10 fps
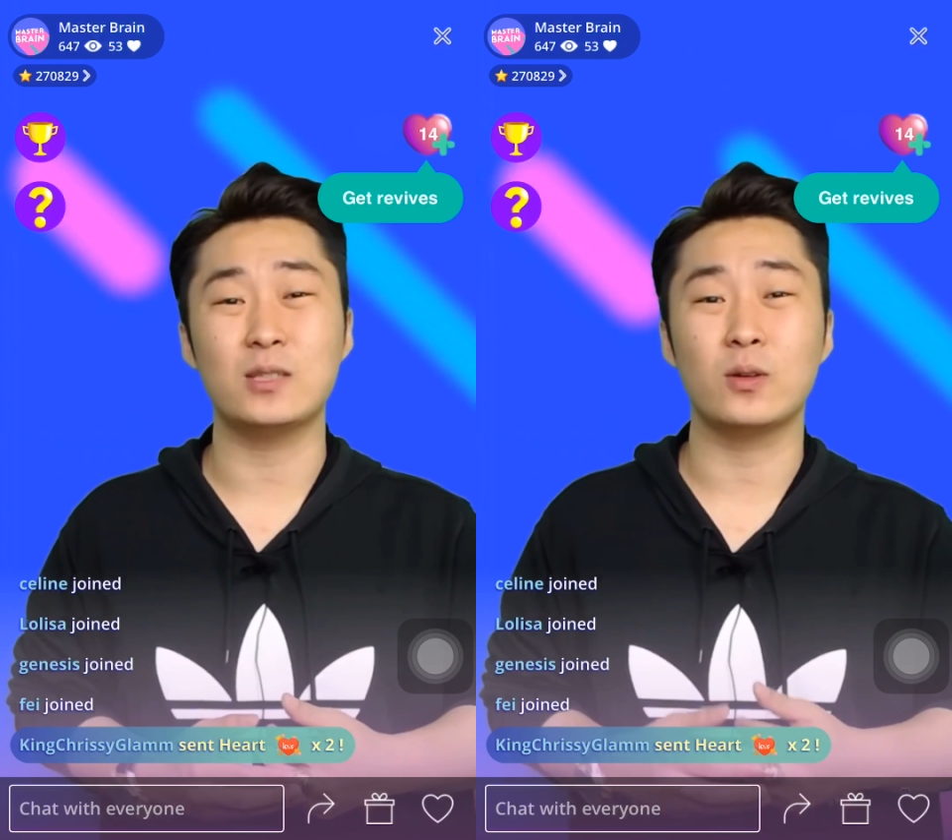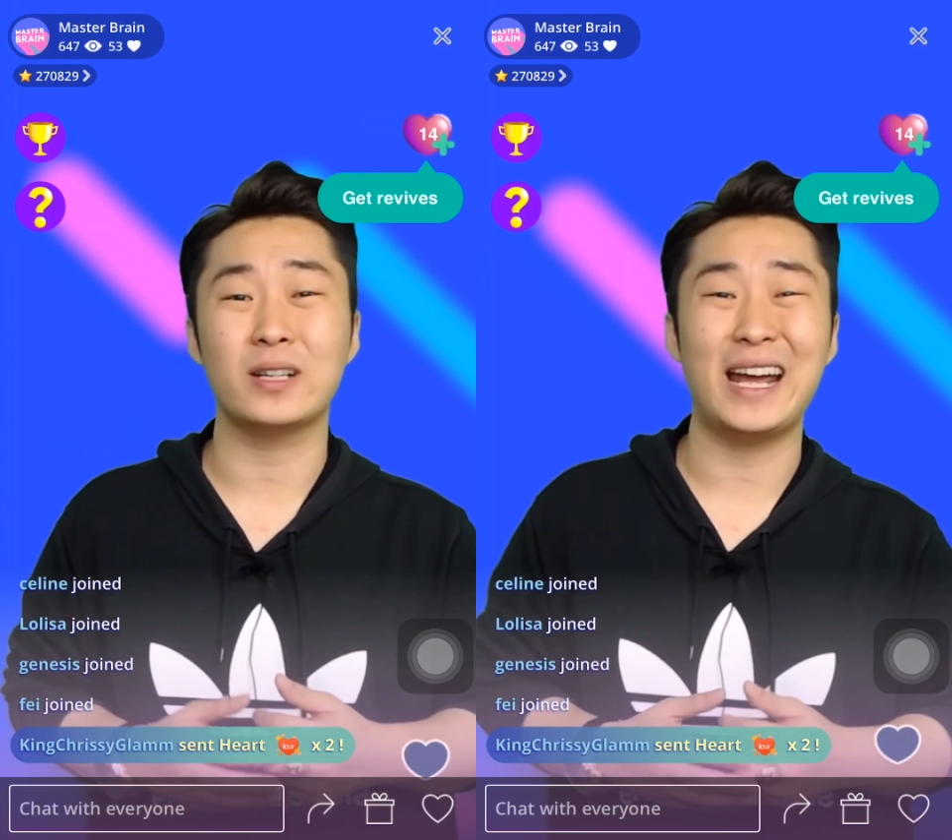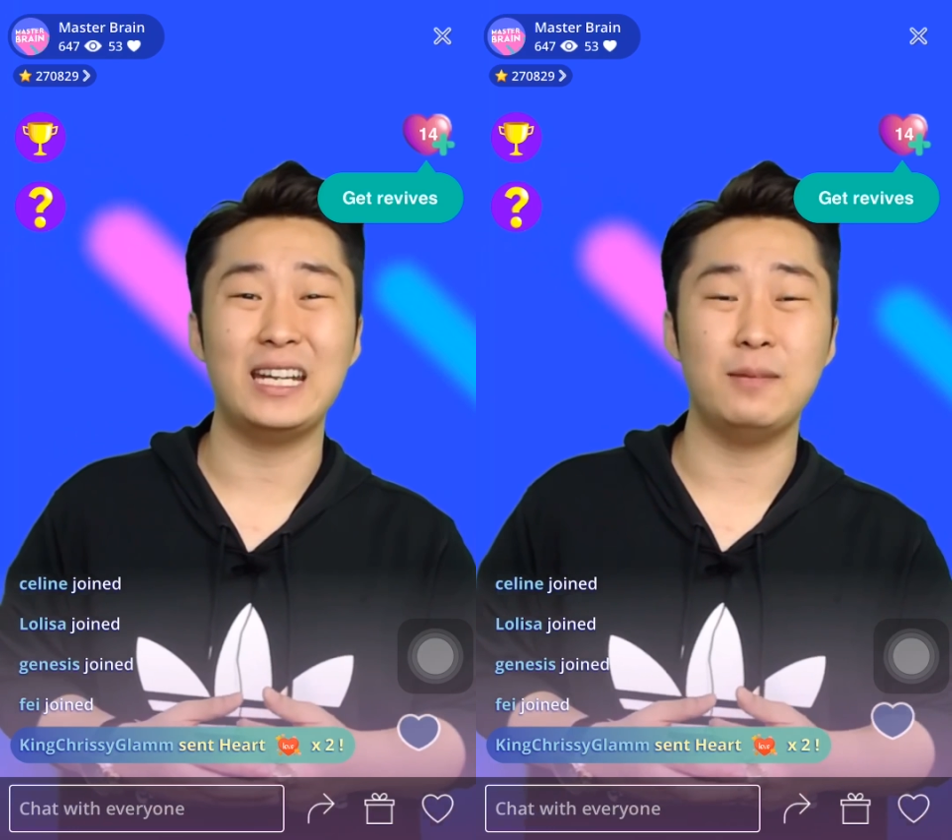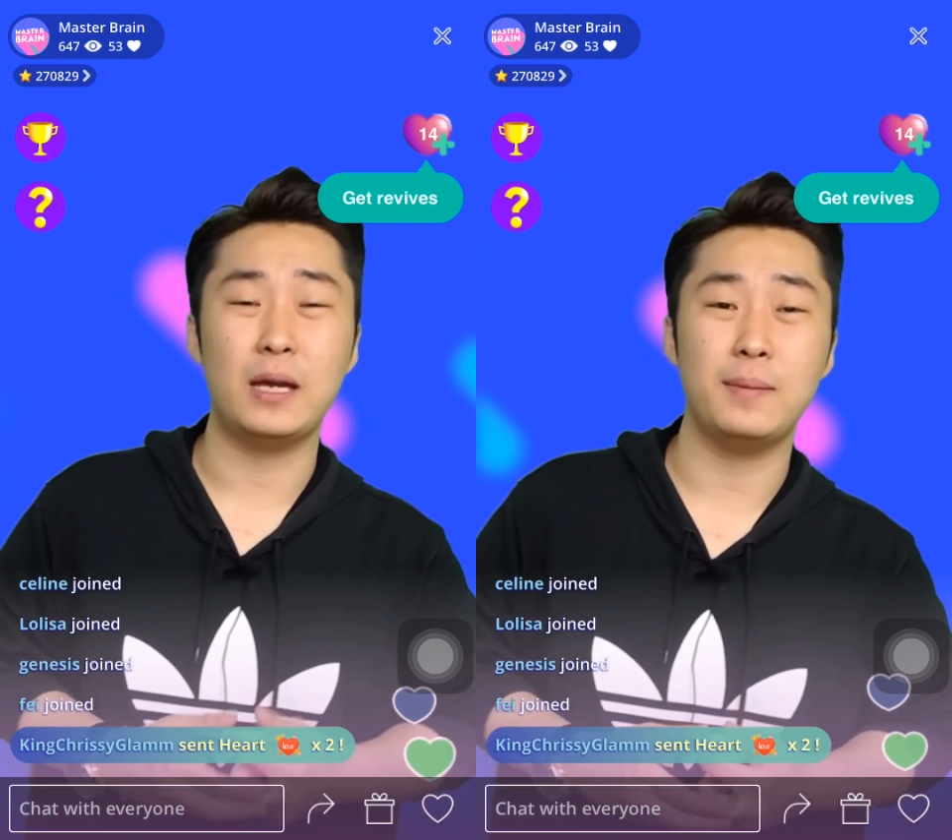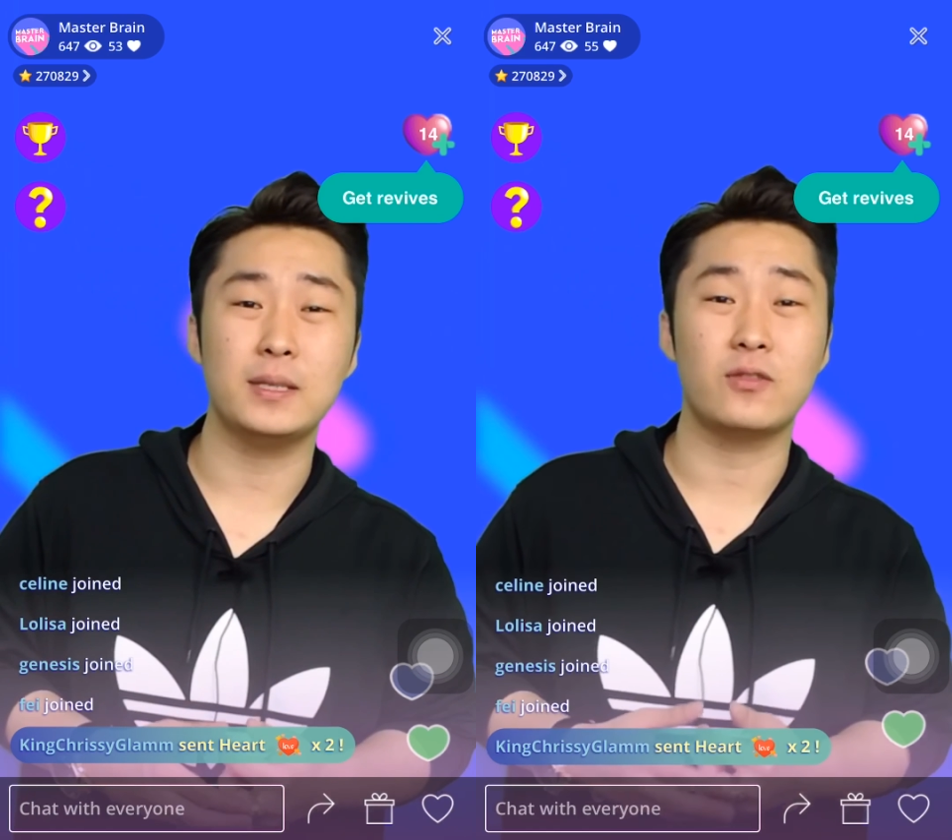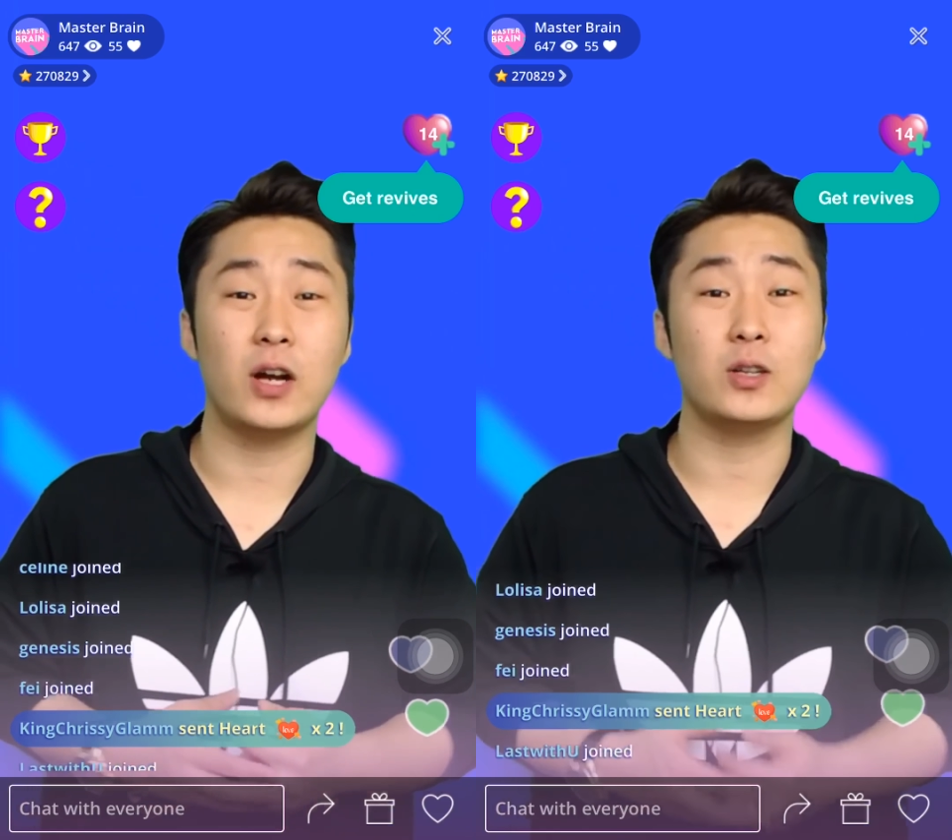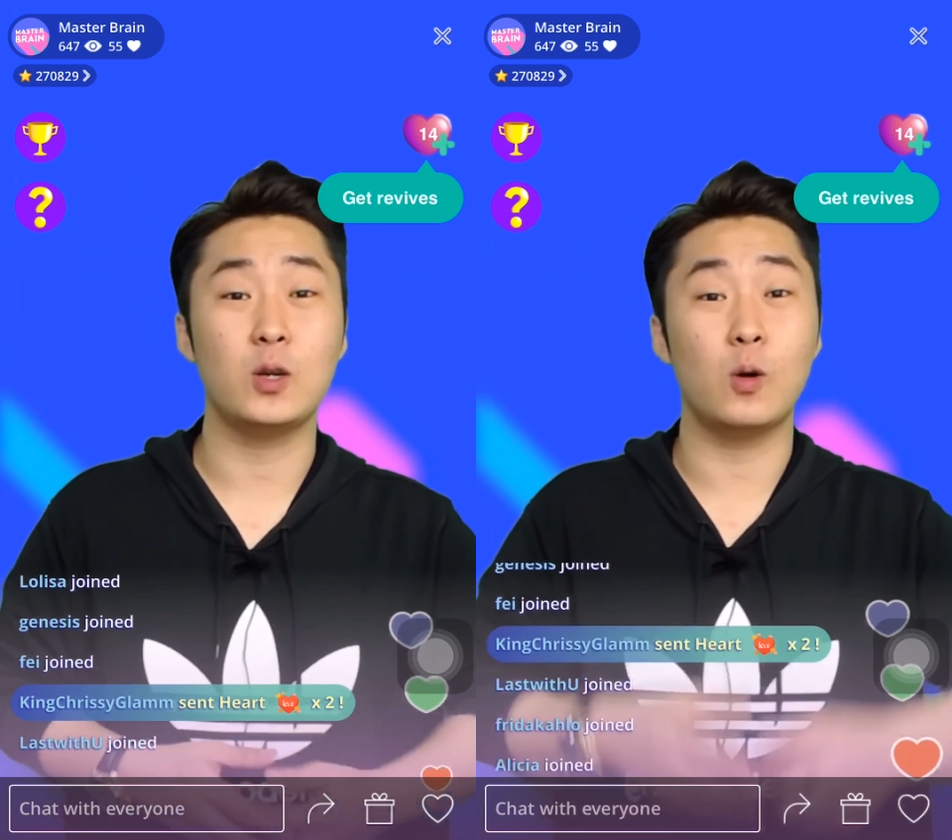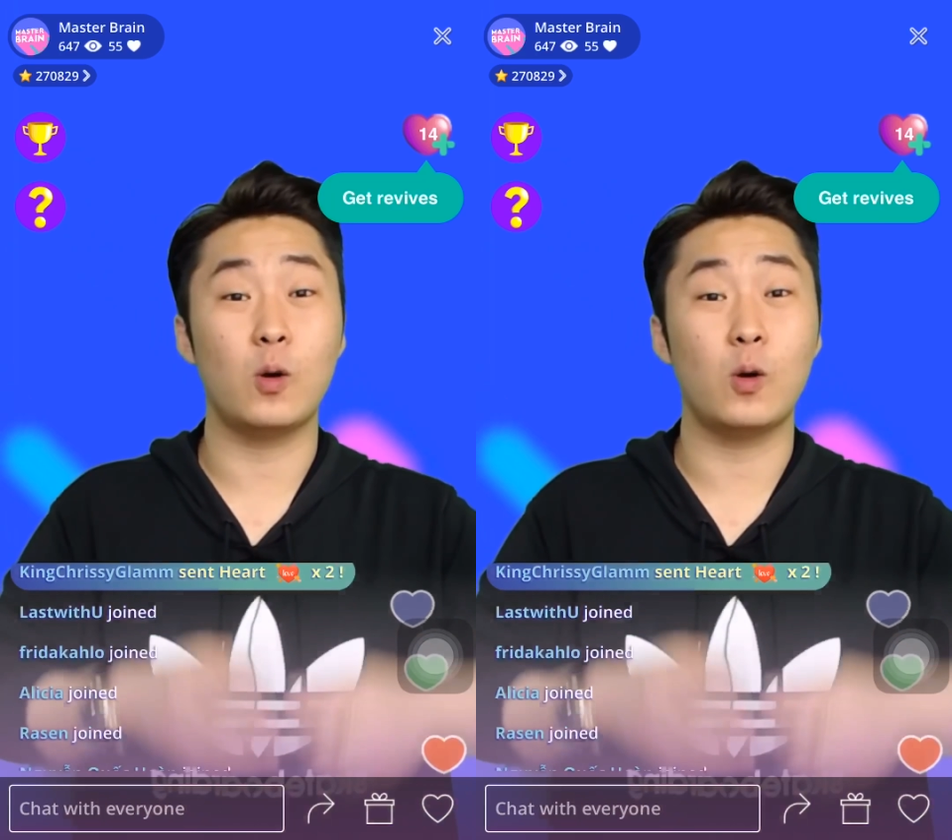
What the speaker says: or 90s babies around you,